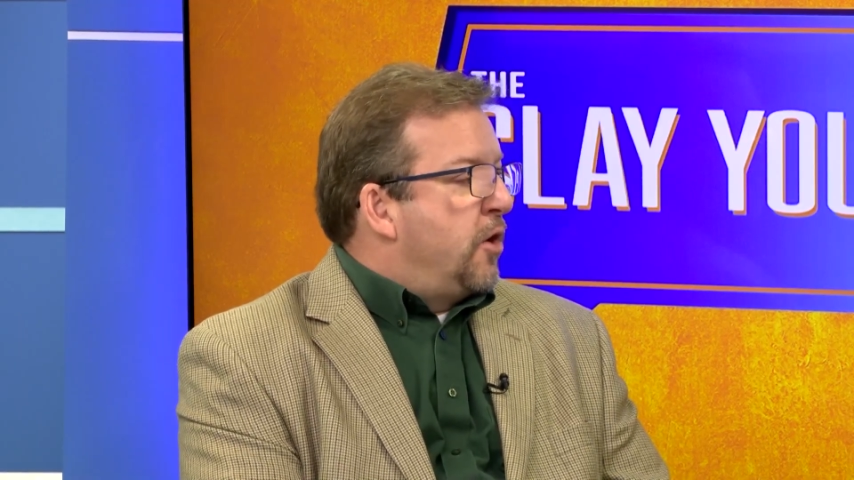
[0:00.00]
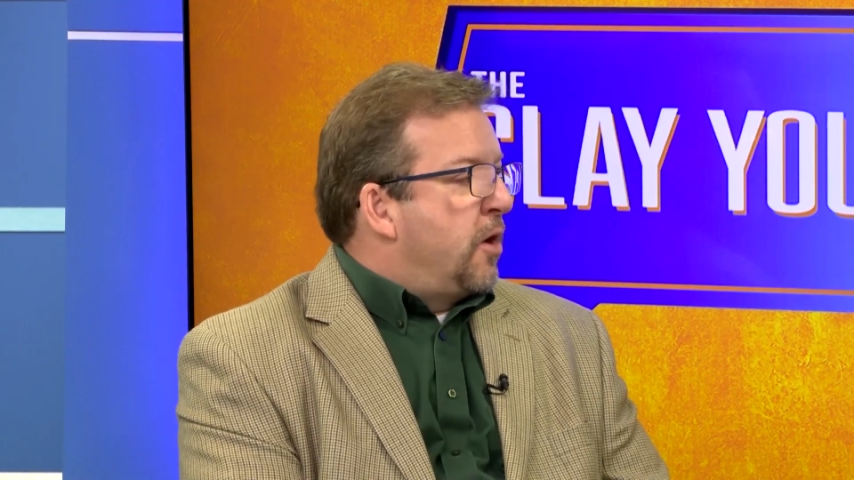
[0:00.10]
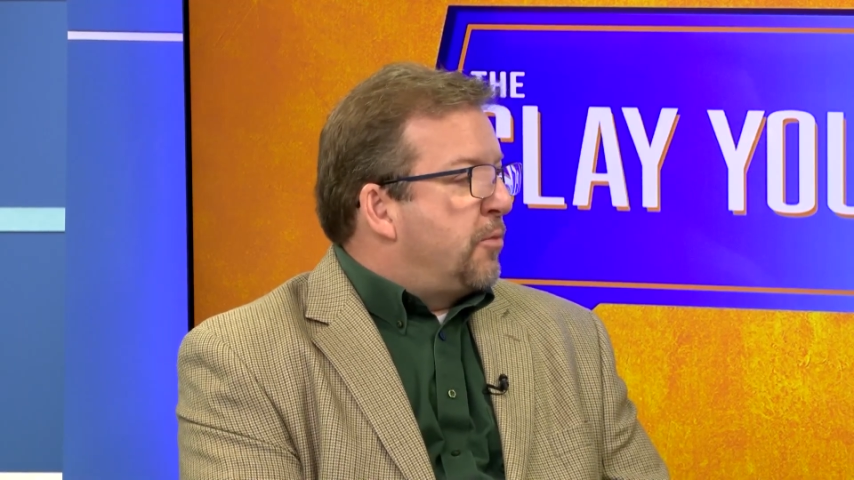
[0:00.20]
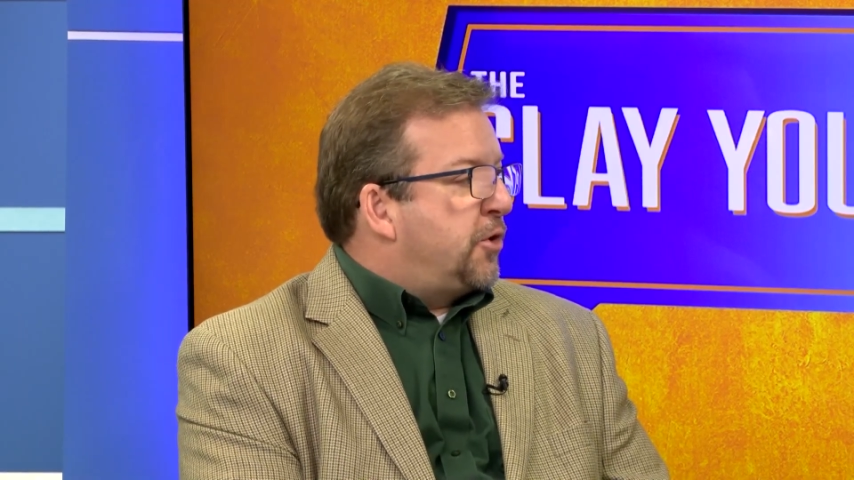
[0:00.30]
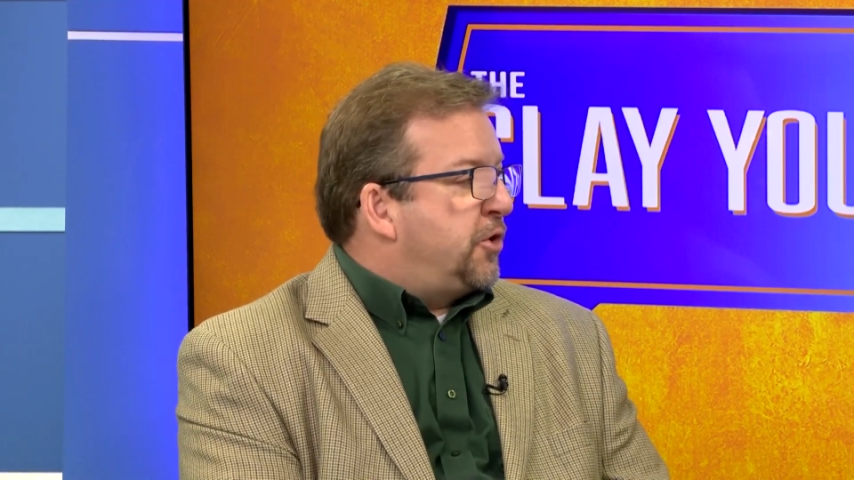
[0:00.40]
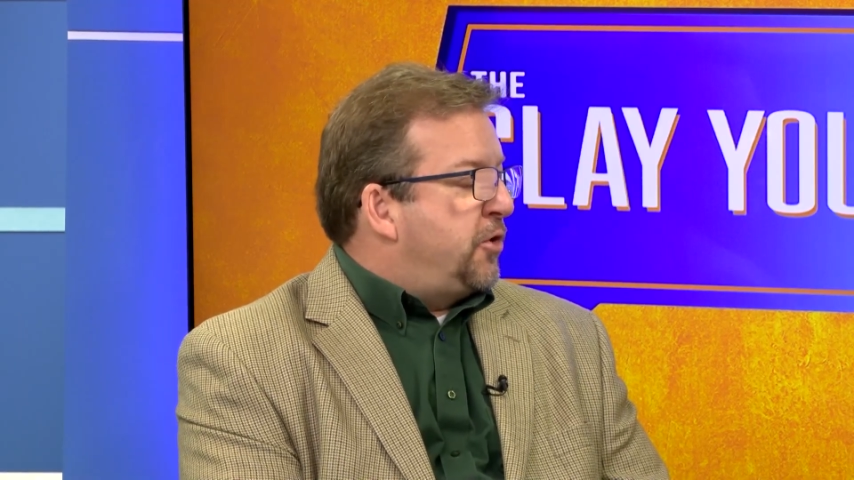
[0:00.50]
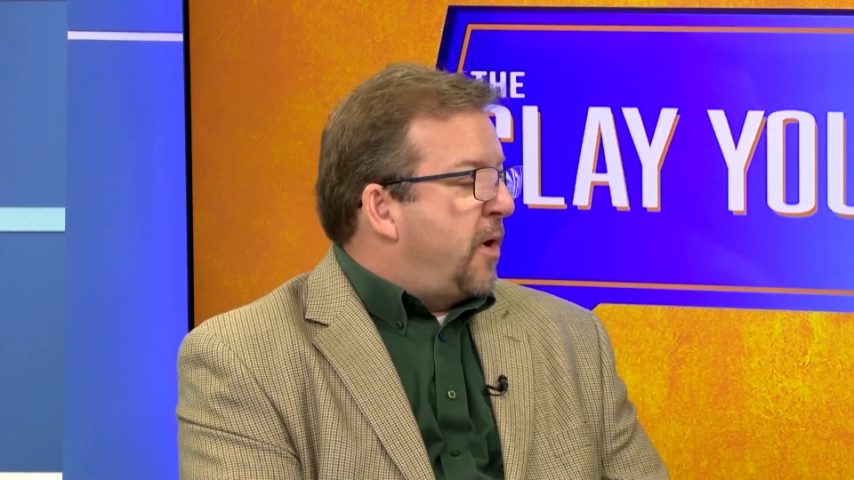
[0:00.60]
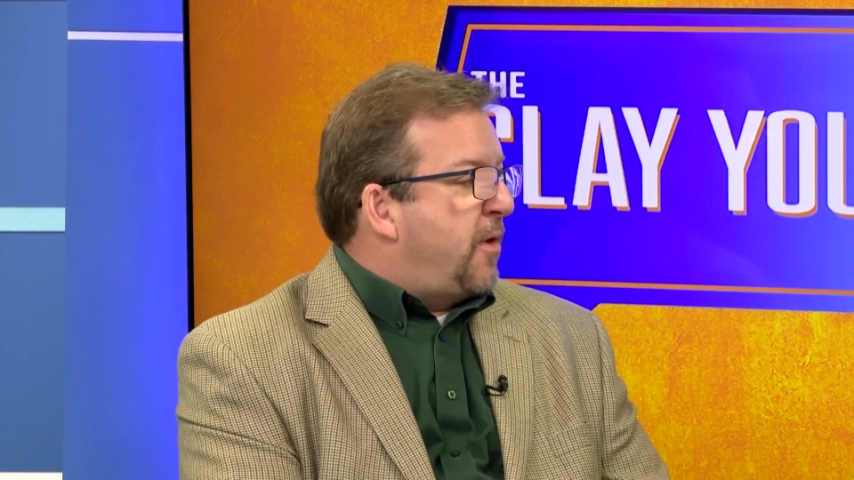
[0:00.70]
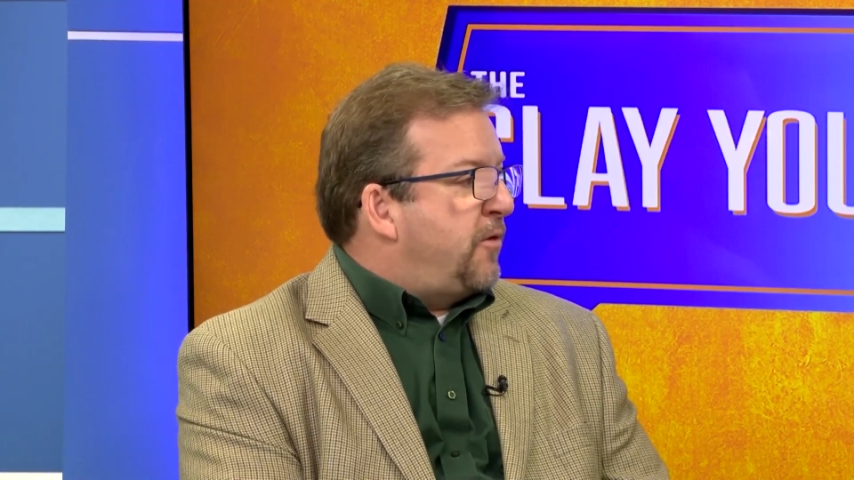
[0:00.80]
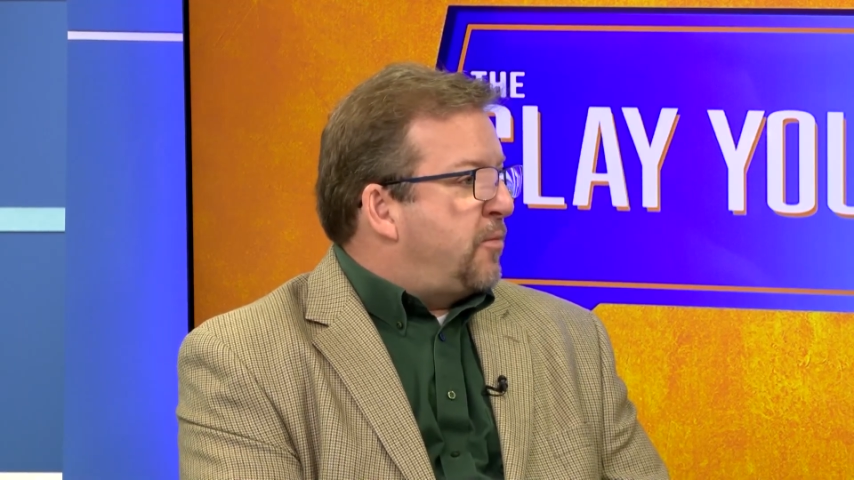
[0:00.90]
Number
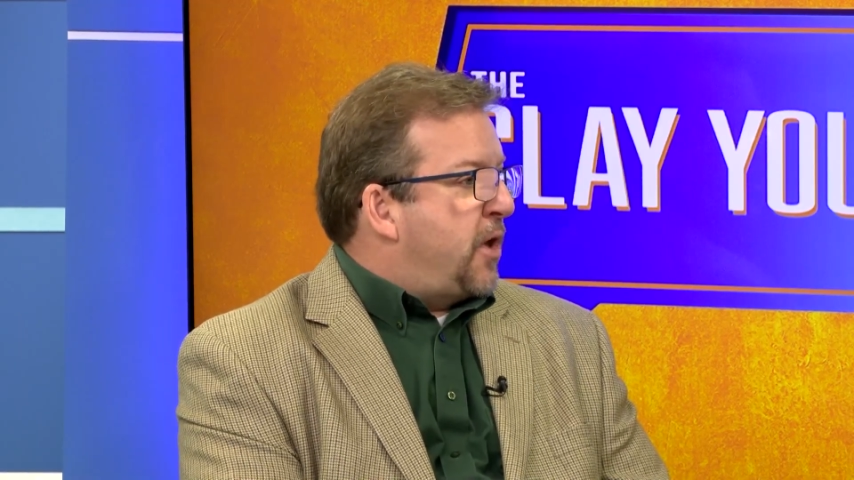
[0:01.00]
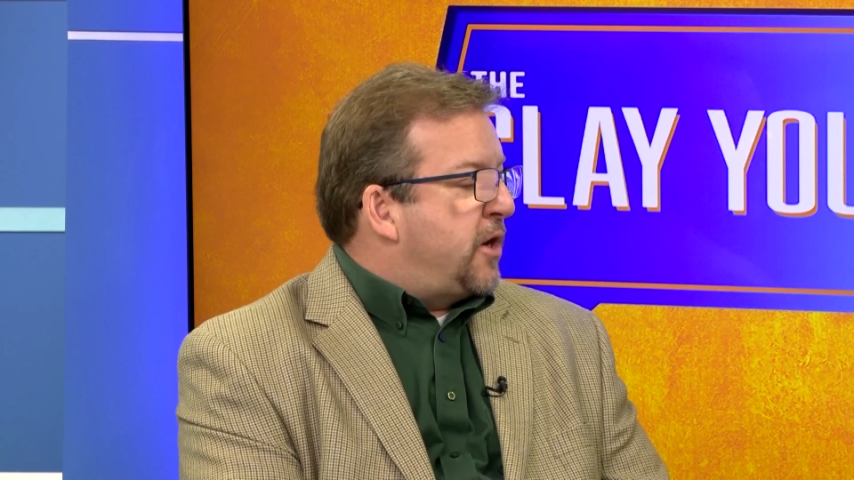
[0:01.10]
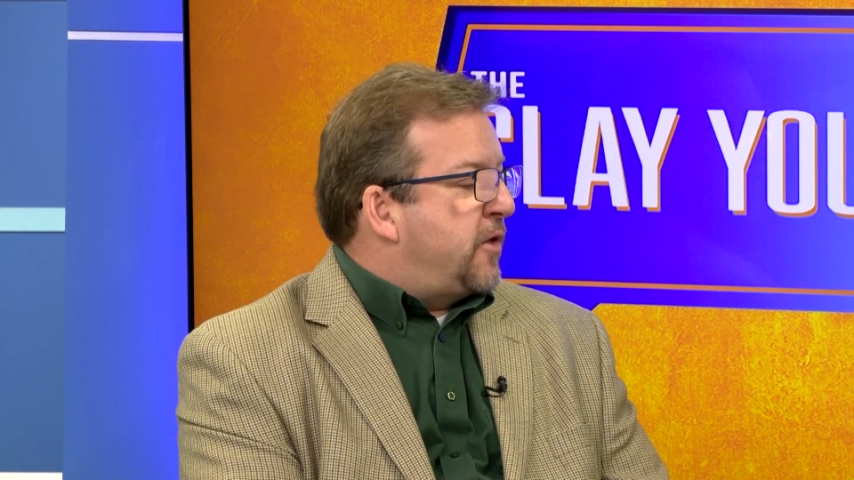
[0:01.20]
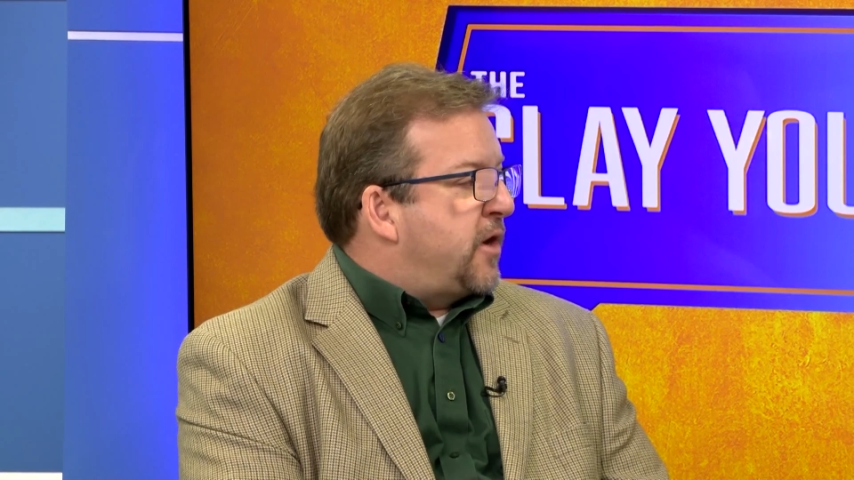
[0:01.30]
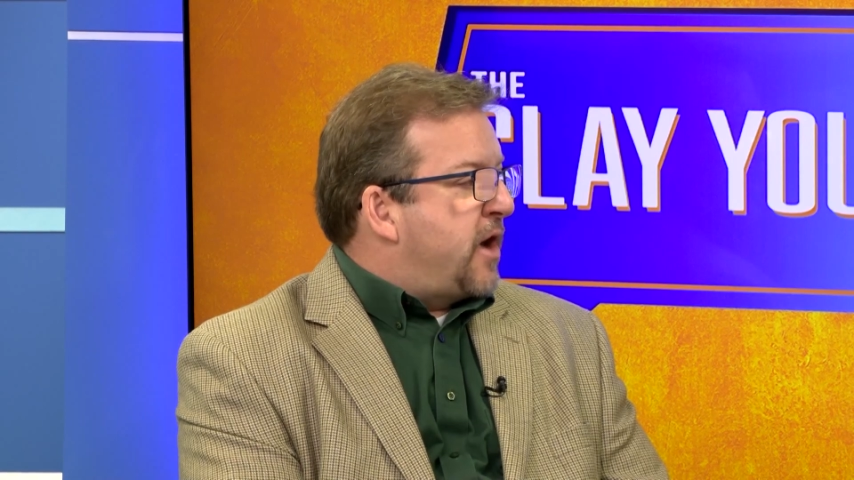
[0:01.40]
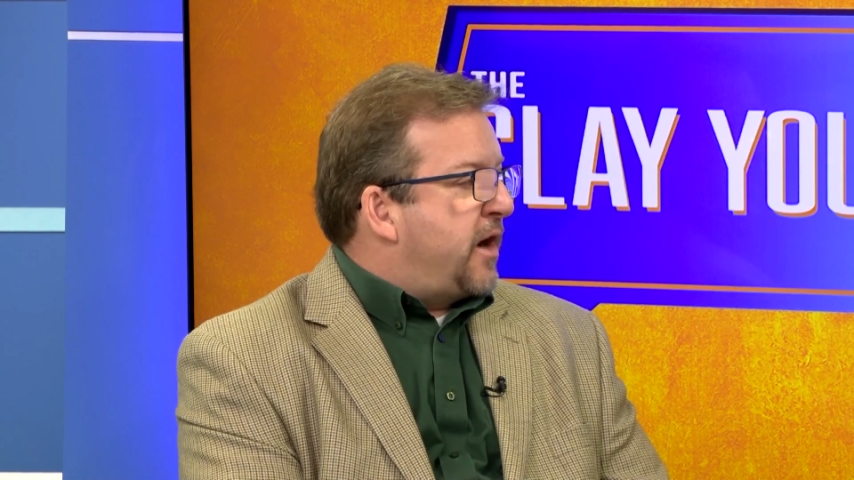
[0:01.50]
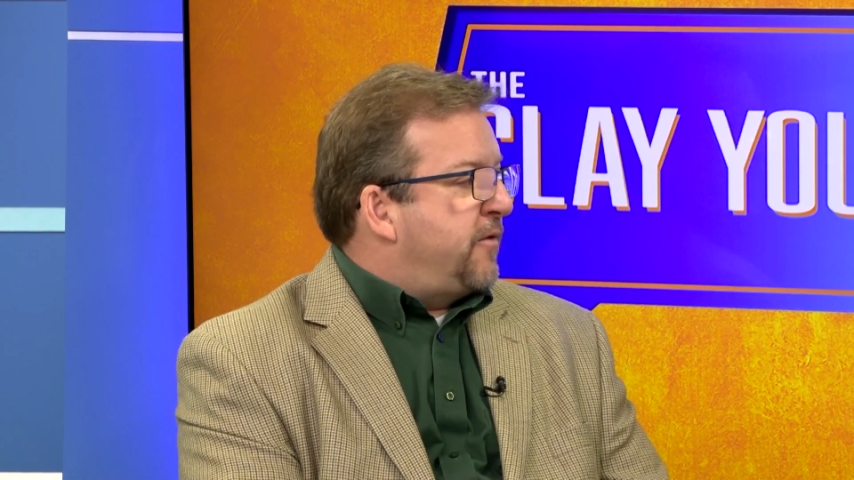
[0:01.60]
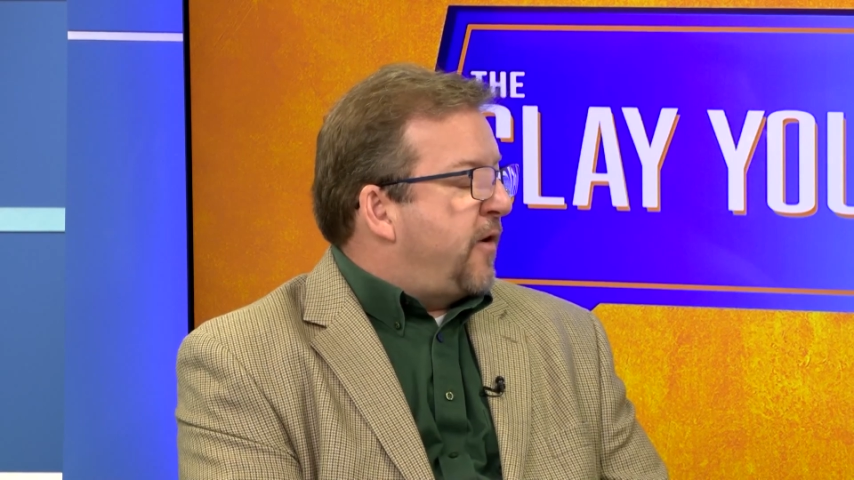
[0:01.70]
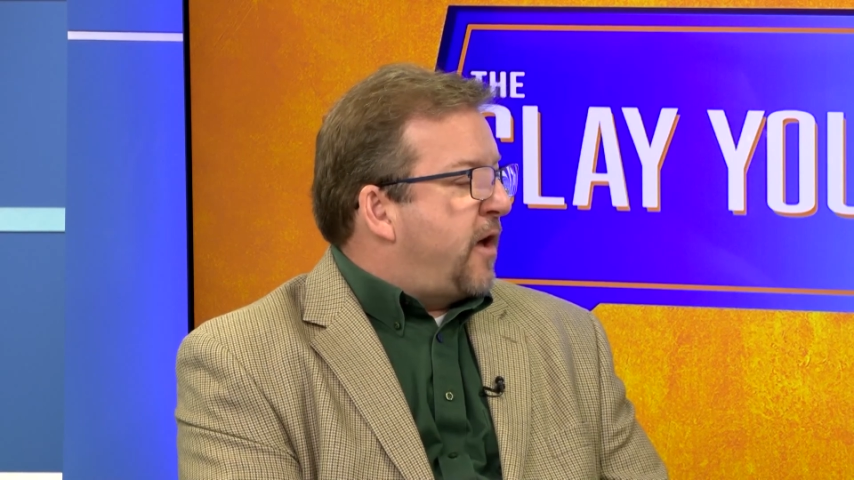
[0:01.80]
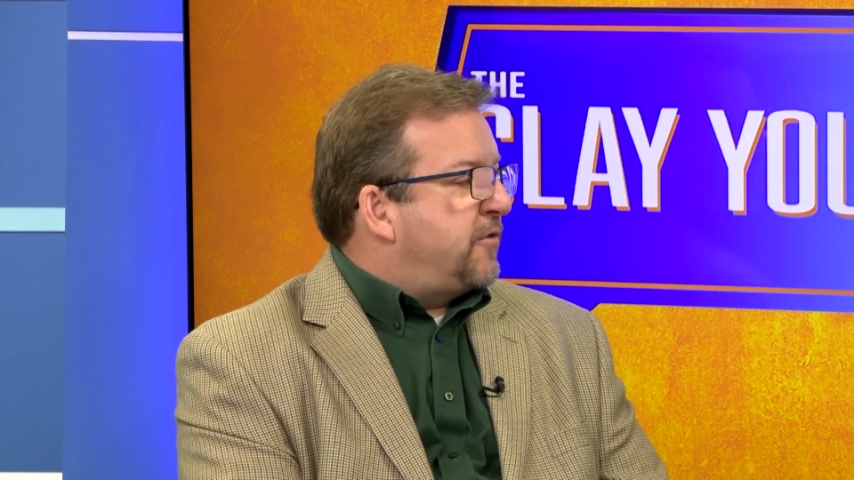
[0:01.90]
two, I'm of the opinion that
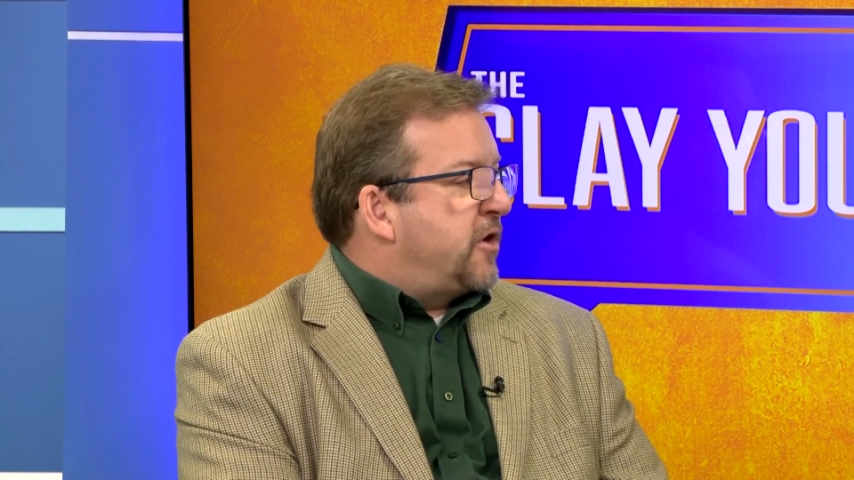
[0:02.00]
95